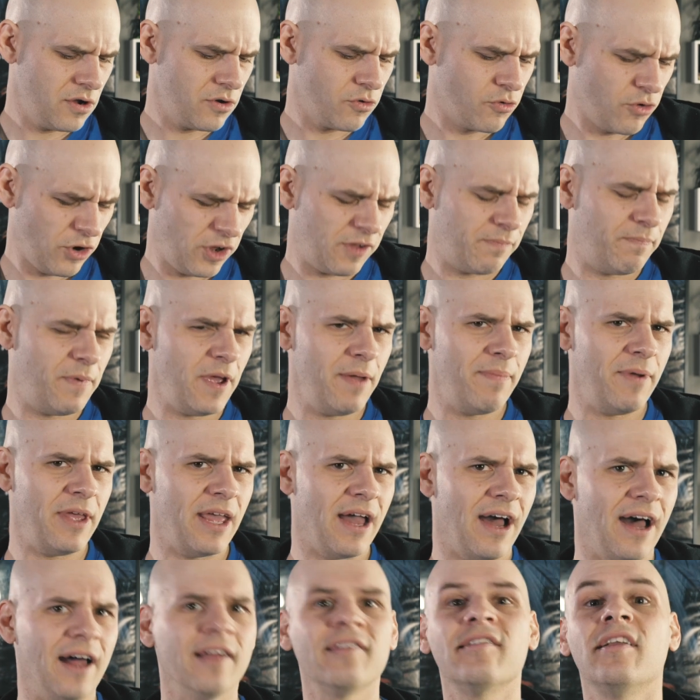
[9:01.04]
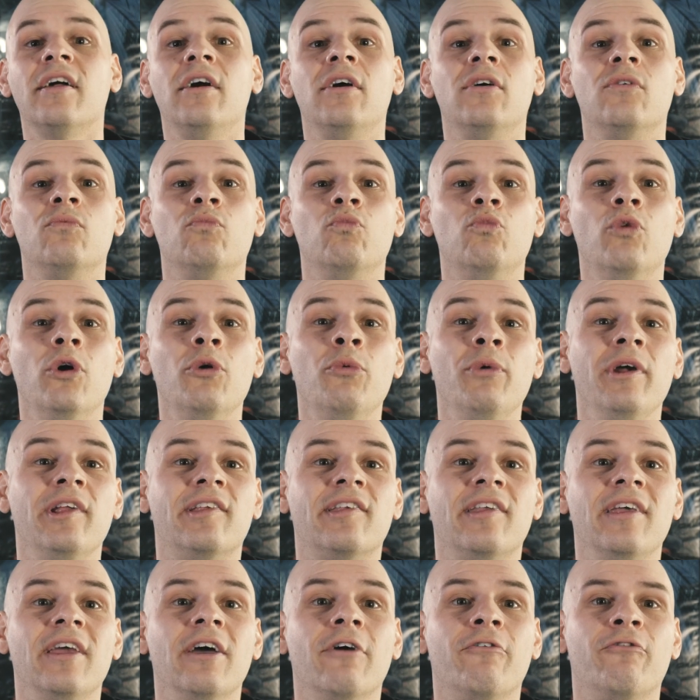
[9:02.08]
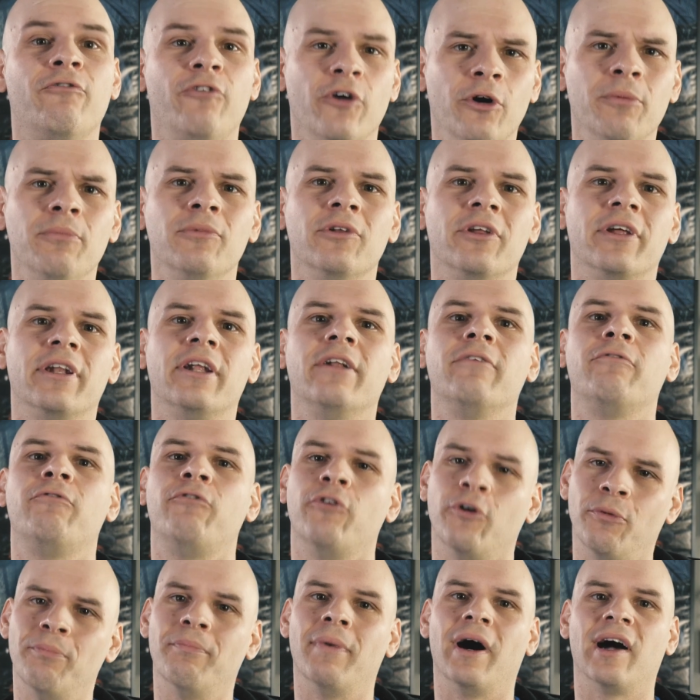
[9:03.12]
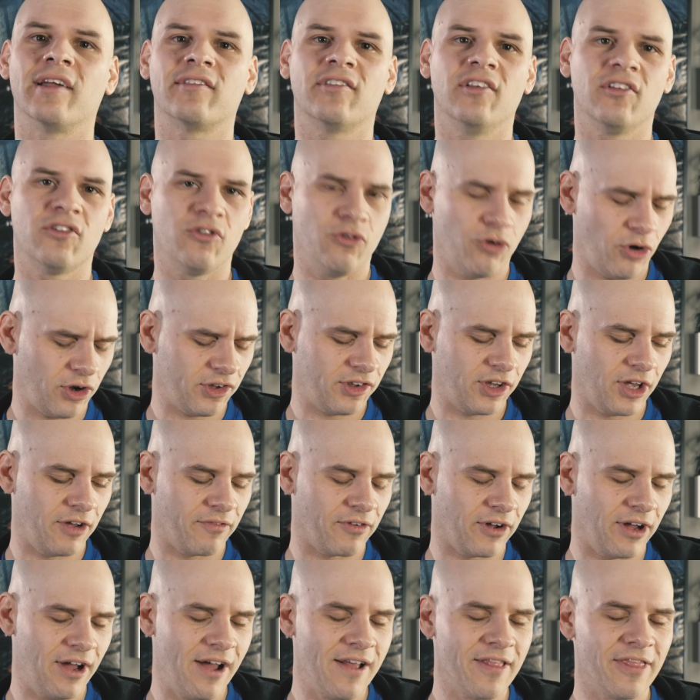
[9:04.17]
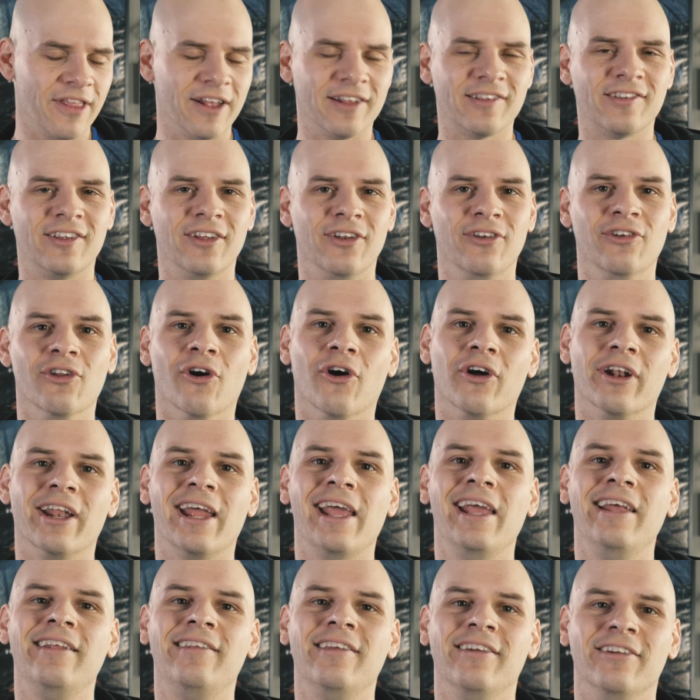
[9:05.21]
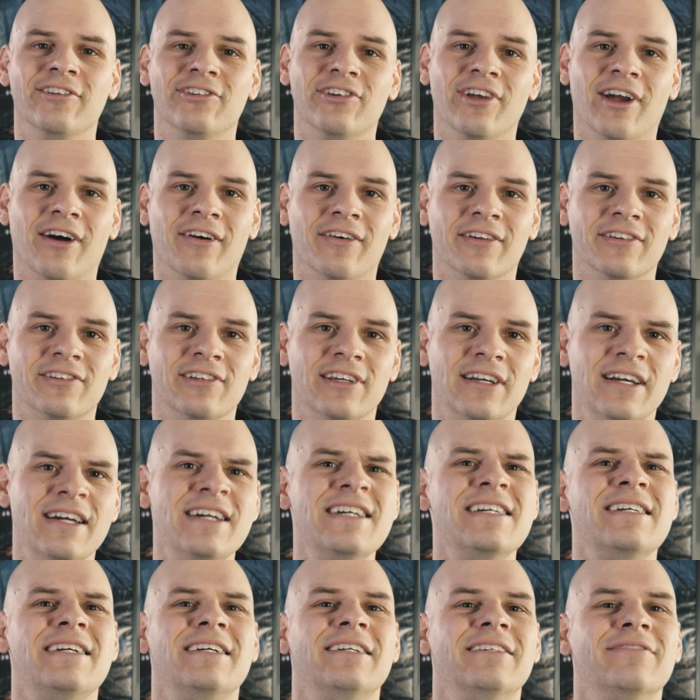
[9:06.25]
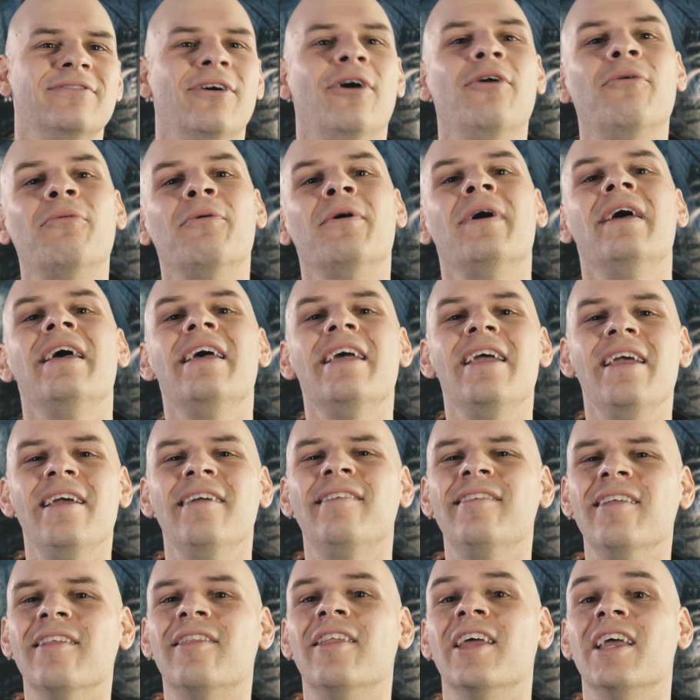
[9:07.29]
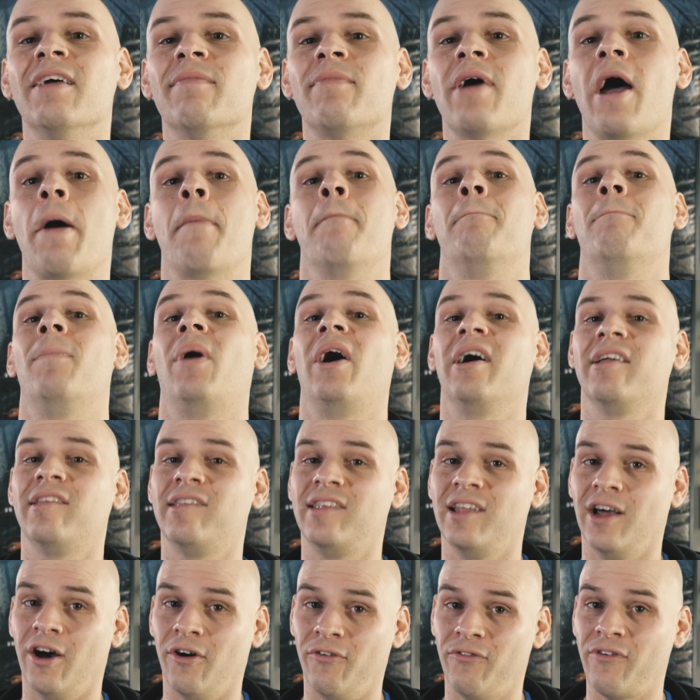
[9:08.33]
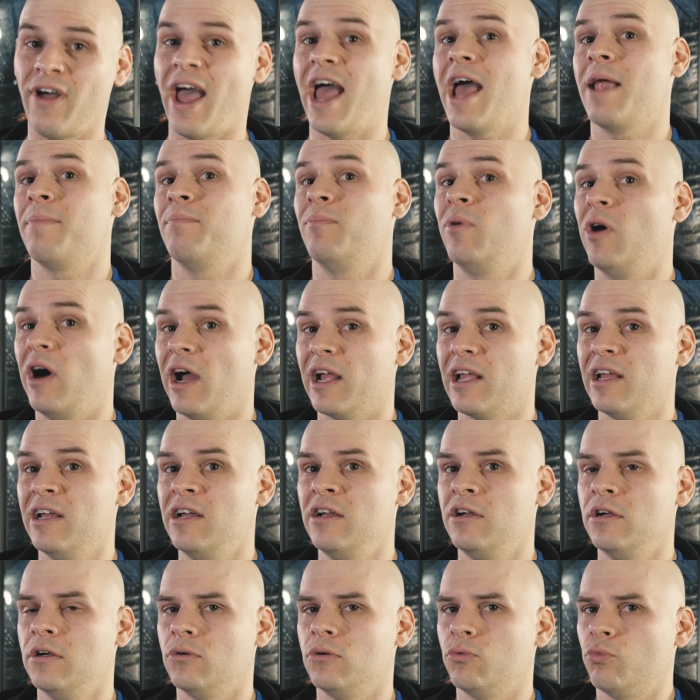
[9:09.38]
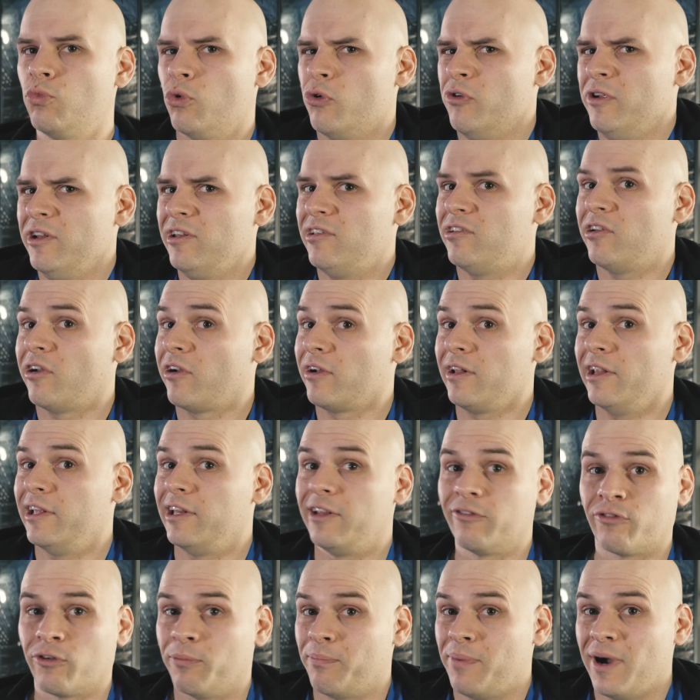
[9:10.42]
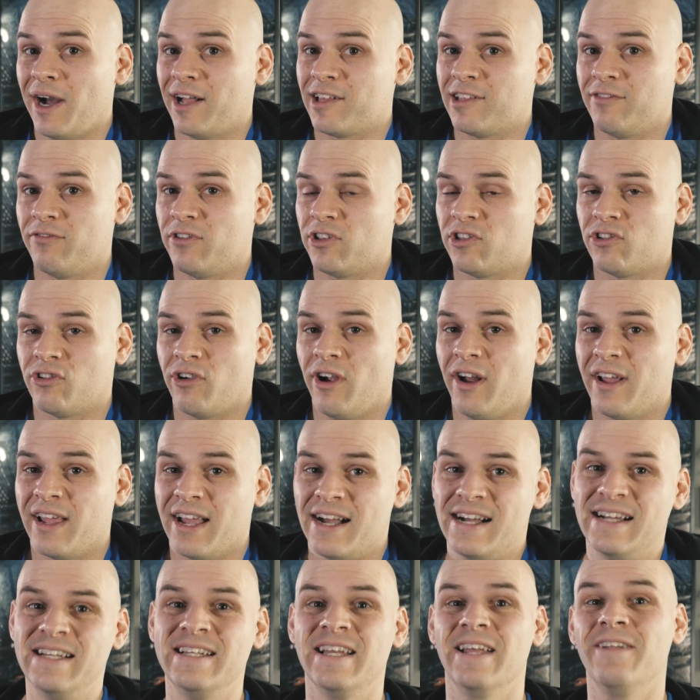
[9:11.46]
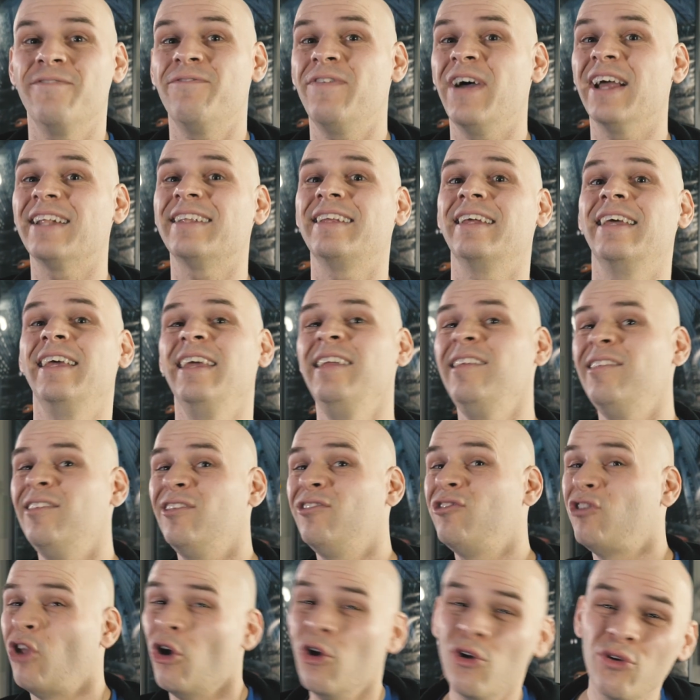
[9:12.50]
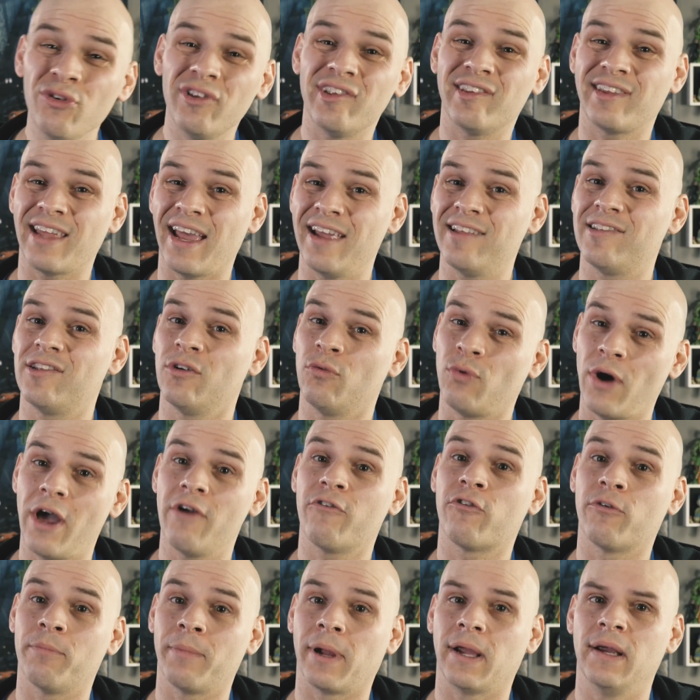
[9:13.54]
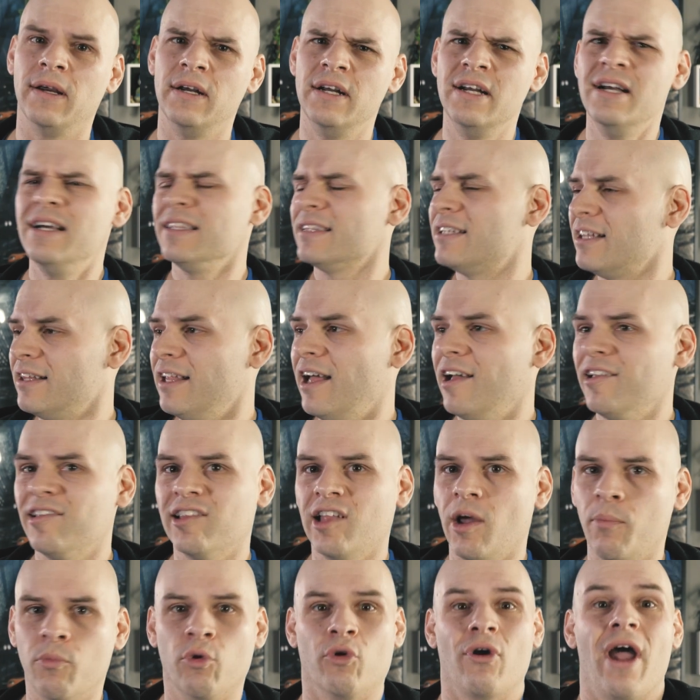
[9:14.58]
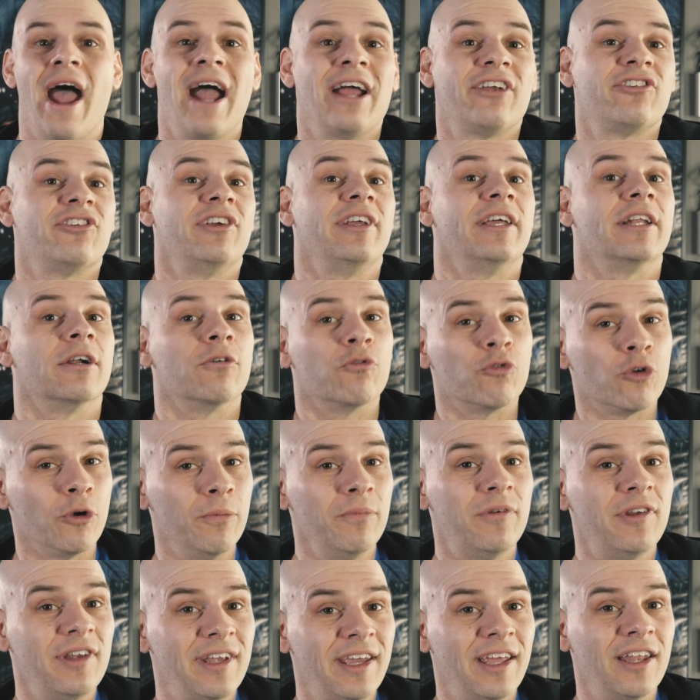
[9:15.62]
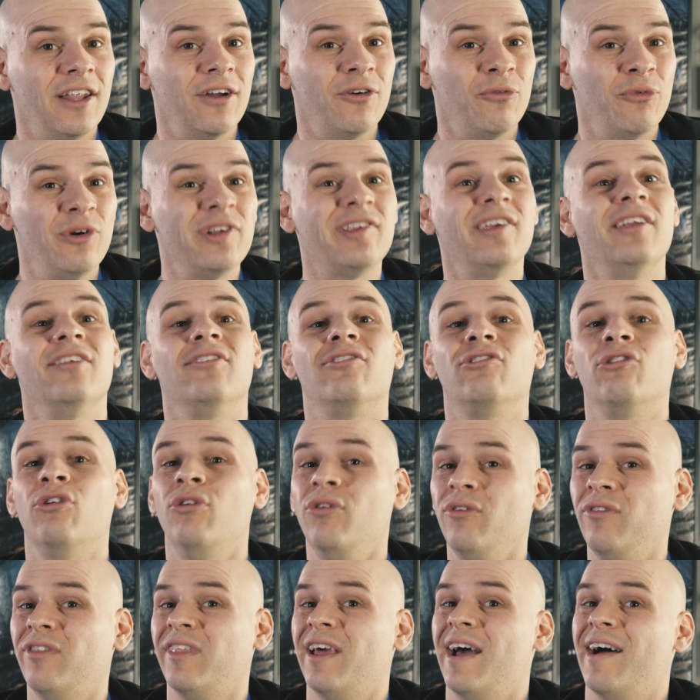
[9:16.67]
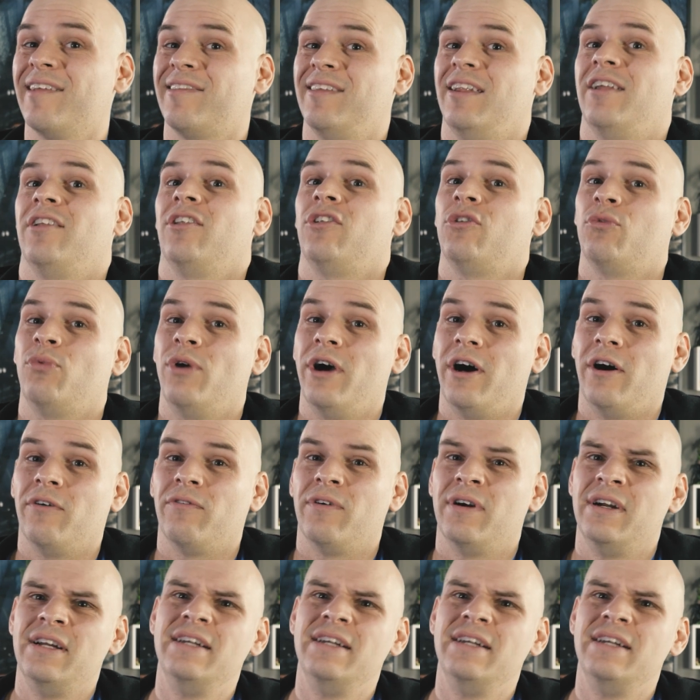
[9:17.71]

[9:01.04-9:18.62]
Chris Beebe asked, will we see a Film Learnin Film Masters crossover? That's a non-eating challenge. Well, here's the thing about myself and Mike. We're in totally different parts of Australia. In fact, he's two states away from me. The last time we were actually in a room together was in 2012.